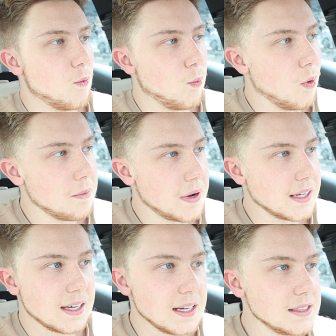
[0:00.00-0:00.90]
what my
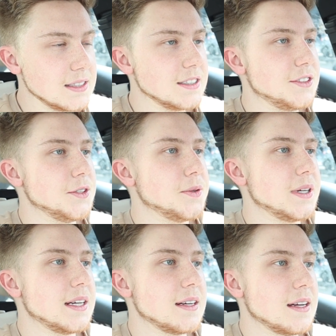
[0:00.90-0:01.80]
case is
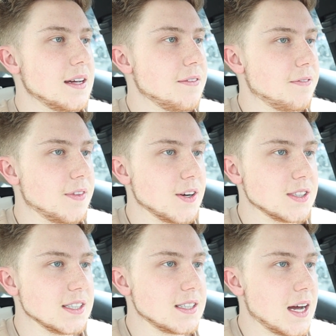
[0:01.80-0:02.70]
doing, if
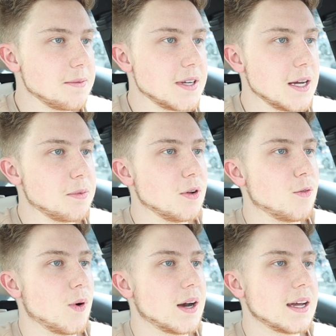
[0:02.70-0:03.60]
there's a timetable
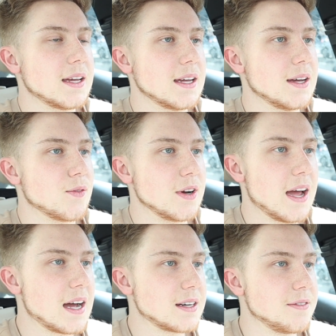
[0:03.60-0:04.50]
of when I can get
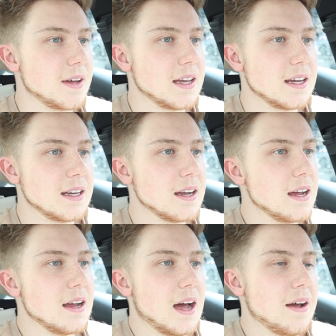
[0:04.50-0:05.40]
reactivated.
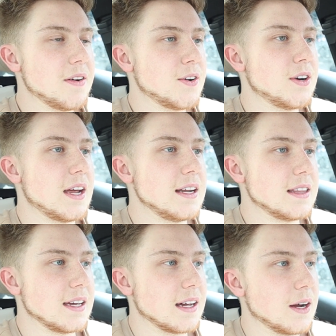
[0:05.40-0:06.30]
I haven't heard
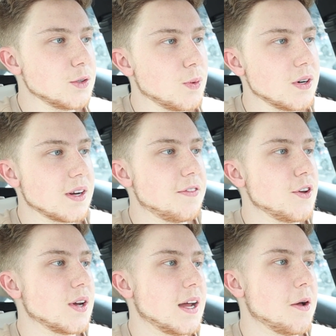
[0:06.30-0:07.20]
anything, and I was wondering if
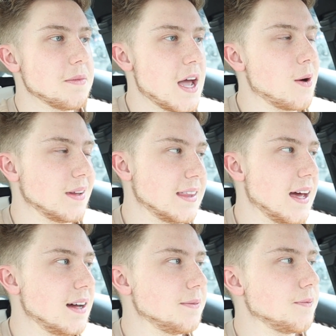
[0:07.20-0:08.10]
you could help me out with
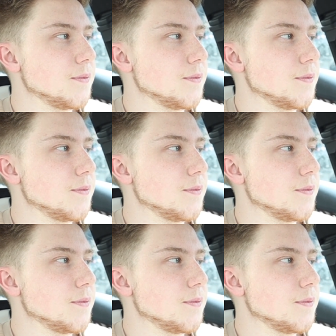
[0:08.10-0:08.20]
that.